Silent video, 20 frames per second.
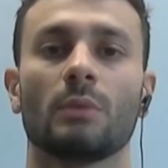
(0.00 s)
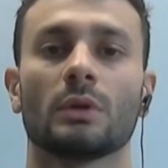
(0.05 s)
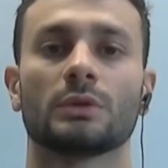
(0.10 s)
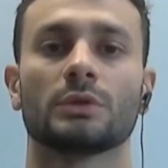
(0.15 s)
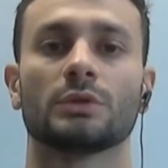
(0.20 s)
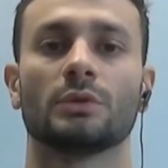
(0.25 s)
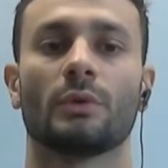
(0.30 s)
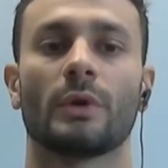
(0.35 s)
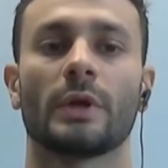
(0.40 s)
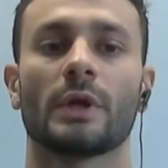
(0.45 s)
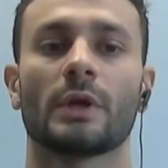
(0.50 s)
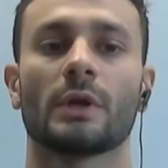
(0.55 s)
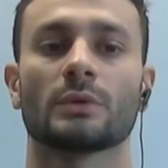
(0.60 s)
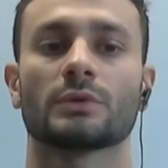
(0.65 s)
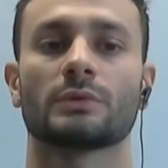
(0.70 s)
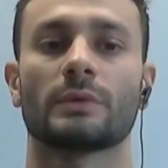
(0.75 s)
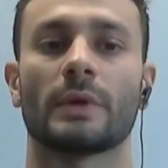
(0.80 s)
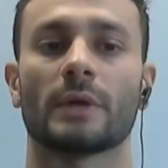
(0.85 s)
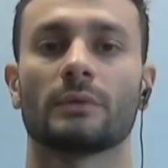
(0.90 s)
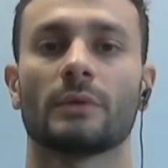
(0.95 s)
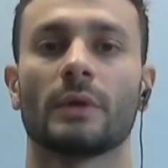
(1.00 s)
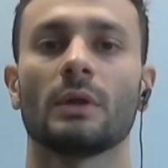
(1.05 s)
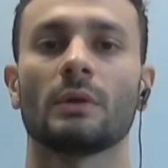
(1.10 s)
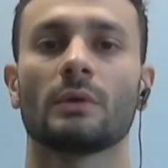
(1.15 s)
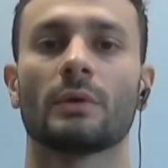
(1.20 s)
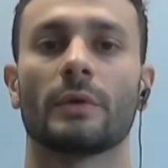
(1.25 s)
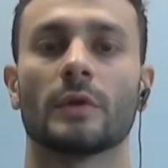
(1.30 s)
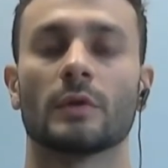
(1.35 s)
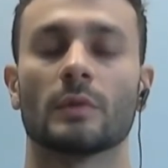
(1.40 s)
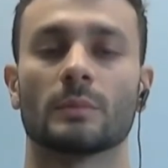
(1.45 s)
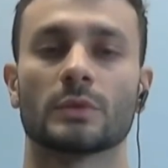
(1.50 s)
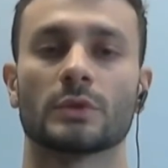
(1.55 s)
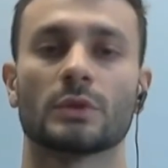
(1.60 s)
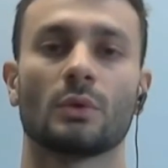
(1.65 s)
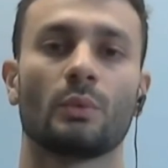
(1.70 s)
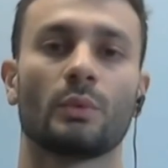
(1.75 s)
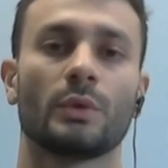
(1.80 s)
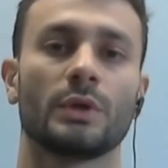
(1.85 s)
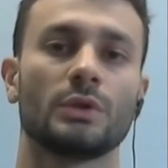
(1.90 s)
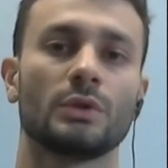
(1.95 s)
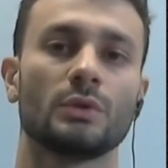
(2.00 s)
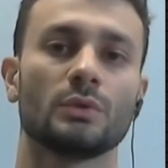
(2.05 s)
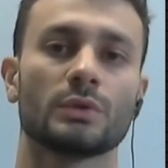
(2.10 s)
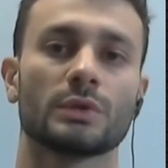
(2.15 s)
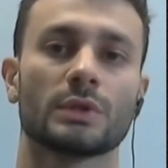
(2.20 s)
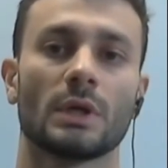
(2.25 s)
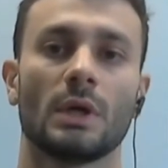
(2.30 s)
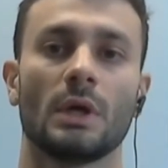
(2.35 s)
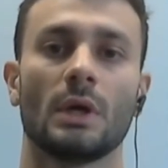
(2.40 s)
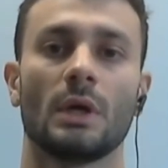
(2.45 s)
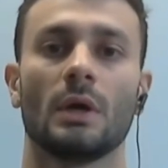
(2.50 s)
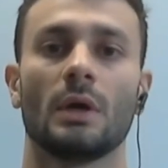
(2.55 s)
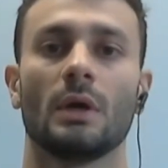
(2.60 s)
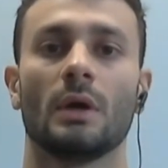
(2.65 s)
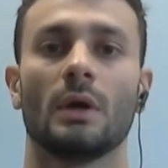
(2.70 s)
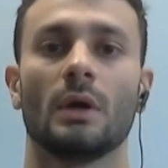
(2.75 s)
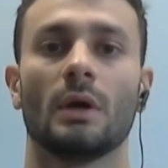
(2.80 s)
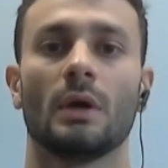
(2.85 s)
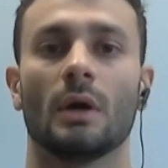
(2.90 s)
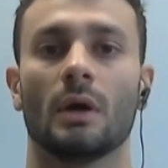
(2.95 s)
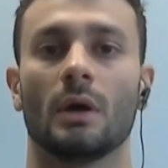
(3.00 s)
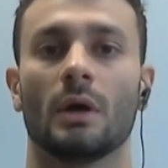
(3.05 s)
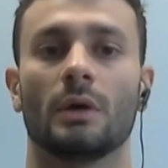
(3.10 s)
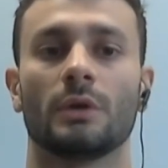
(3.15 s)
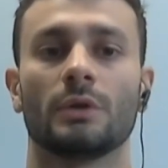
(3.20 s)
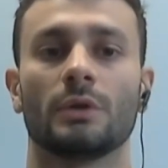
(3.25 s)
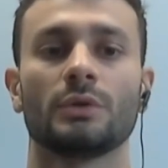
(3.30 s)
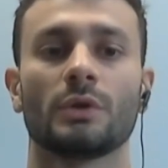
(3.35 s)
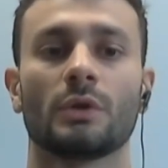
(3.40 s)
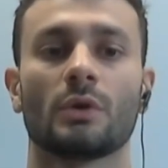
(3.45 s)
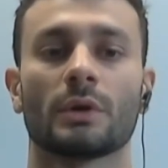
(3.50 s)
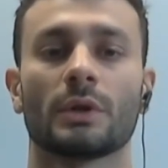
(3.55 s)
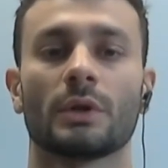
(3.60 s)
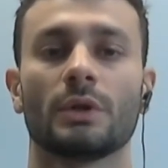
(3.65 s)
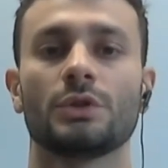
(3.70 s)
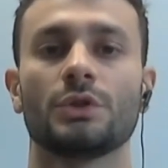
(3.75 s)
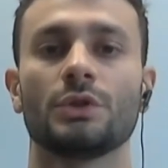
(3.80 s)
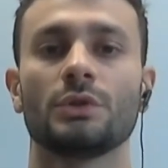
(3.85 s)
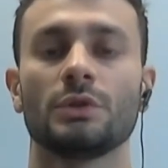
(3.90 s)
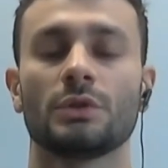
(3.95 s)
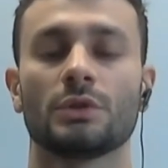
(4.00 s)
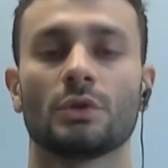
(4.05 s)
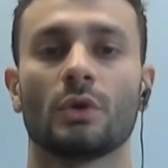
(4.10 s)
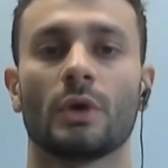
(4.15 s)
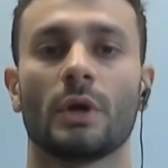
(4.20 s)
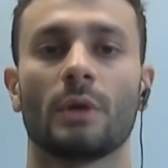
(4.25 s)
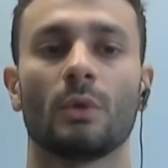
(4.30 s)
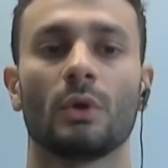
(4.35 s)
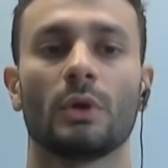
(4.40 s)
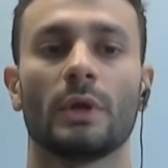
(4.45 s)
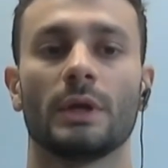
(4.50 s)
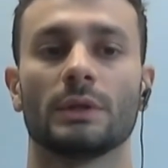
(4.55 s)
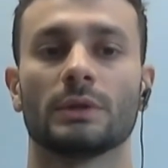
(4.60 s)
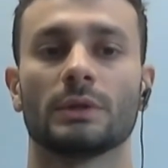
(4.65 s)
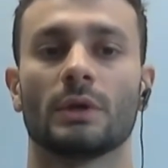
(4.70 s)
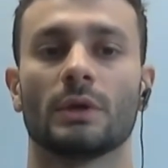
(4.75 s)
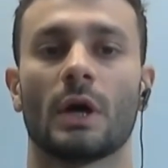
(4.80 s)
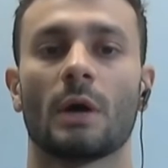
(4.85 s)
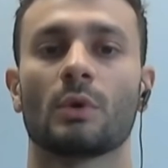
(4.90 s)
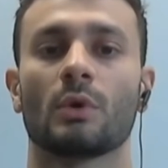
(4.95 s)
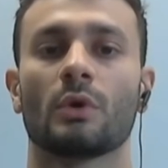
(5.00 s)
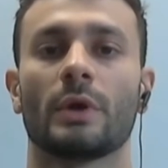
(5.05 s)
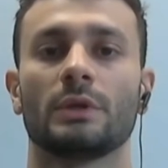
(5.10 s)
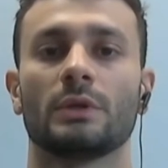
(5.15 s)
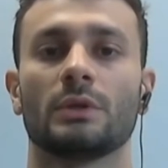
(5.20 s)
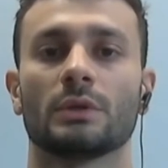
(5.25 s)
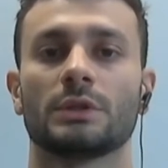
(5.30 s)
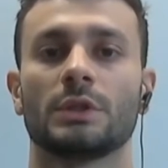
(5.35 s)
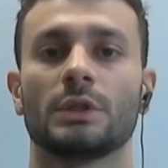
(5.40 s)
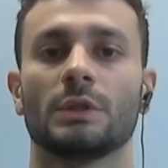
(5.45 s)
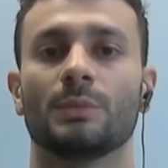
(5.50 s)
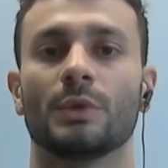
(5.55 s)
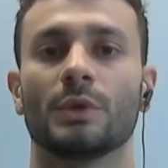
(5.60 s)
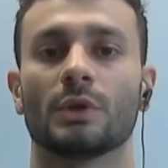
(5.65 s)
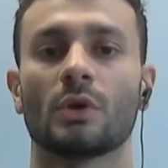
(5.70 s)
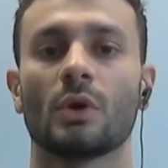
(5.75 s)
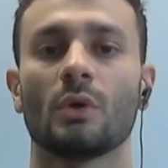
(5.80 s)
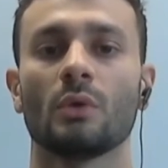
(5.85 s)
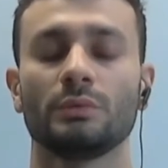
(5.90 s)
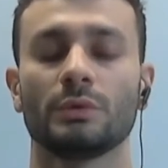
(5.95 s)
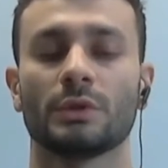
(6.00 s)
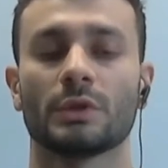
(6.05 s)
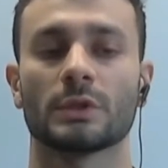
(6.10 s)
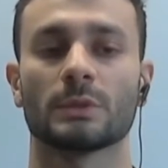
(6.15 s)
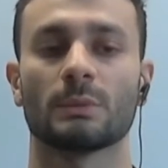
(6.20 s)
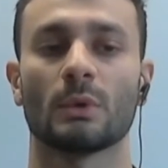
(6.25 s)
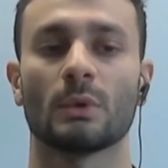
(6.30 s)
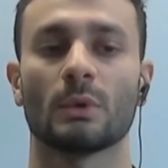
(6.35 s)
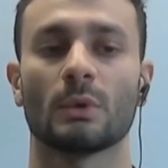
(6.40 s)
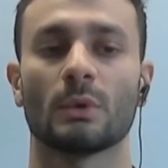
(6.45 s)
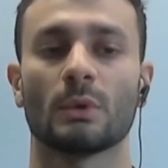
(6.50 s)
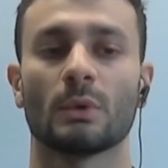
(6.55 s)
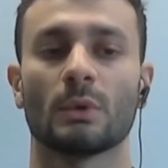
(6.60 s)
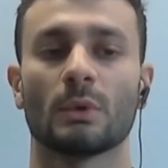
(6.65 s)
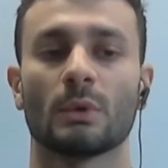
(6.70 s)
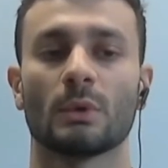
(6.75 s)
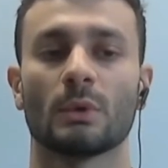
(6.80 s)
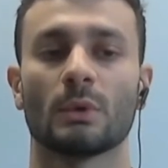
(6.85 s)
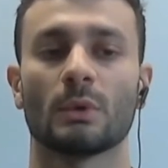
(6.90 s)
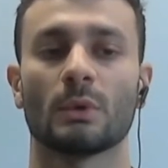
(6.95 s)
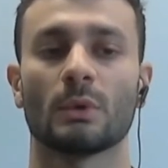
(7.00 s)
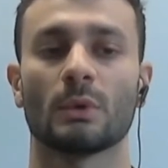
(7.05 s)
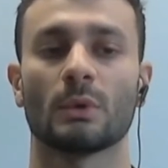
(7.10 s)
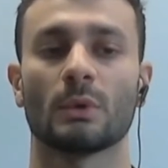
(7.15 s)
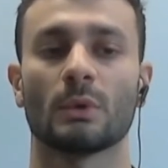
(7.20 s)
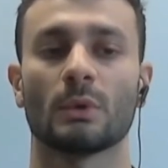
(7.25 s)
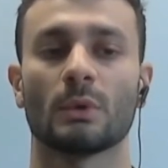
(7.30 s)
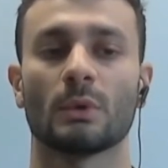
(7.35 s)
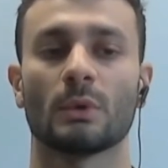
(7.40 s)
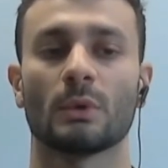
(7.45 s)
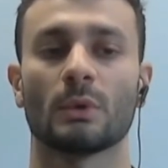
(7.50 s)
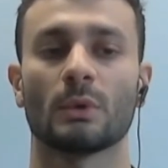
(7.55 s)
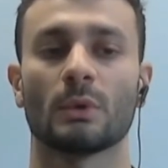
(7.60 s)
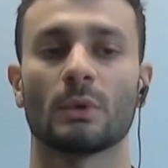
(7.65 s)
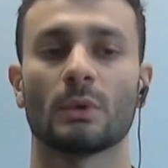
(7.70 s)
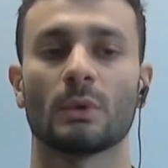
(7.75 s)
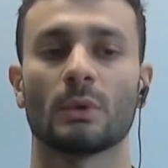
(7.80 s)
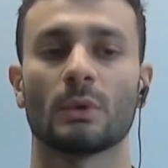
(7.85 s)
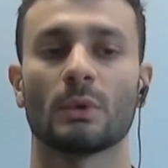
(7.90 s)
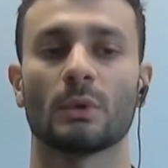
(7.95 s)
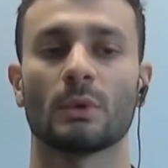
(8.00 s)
to reconstruct the algorithm, so we used Unicorn engine to emulate upgrade.tmp code responsible for decryption of the file.